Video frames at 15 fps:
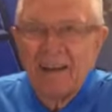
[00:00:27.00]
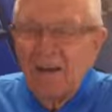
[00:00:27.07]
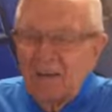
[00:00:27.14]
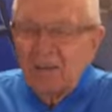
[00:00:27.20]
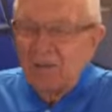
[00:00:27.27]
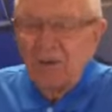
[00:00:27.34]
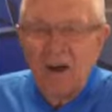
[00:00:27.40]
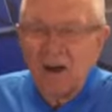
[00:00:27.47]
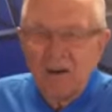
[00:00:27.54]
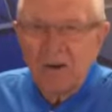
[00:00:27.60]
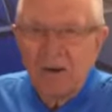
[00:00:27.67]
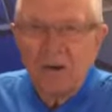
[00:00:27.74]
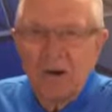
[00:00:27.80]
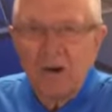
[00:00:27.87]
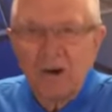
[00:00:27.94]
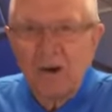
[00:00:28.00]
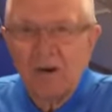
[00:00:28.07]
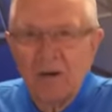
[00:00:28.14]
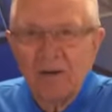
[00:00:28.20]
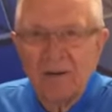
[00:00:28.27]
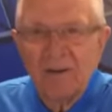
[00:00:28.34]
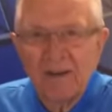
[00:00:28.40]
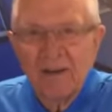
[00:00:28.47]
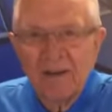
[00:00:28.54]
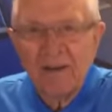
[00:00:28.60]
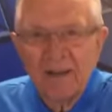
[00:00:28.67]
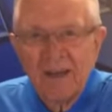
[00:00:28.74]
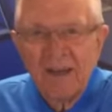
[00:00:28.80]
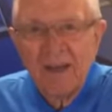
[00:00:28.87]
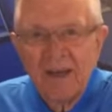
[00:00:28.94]
it's not good. Well, it's,
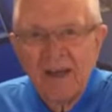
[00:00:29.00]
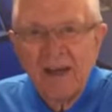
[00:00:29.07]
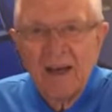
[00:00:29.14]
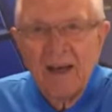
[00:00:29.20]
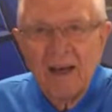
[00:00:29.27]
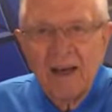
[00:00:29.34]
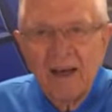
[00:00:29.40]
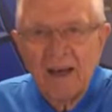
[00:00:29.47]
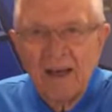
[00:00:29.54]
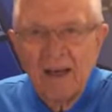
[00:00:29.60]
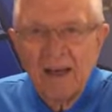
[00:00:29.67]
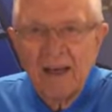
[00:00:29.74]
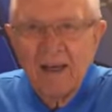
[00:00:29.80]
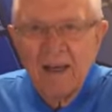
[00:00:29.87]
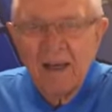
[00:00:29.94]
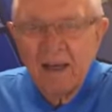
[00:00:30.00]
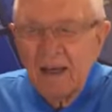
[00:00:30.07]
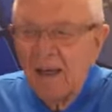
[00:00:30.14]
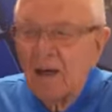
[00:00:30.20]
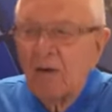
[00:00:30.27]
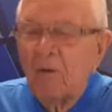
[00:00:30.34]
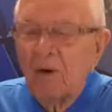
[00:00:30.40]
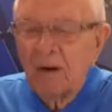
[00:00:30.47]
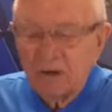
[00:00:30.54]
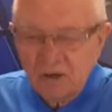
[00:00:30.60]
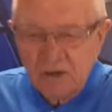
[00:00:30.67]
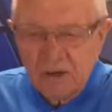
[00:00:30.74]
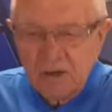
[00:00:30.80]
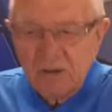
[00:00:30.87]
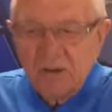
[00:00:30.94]
it's great to see your face back here. Well,
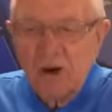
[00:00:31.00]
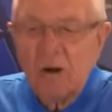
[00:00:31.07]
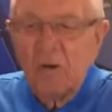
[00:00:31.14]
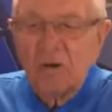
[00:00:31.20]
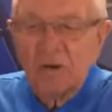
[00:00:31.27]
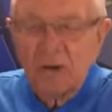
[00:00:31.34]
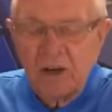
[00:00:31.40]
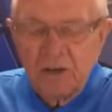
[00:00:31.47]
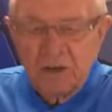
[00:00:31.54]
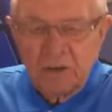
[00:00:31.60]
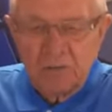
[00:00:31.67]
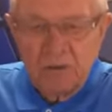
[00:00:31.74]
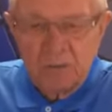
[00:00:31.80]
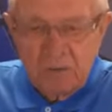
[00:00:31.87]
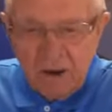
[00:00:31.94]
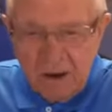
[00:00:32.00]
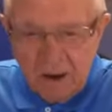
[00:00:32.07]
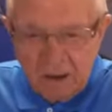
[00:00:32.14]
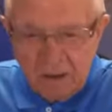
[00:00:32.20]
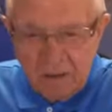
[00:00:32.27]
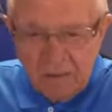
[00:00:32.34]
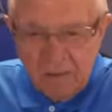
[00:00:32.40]
listen, it's always nice to be back.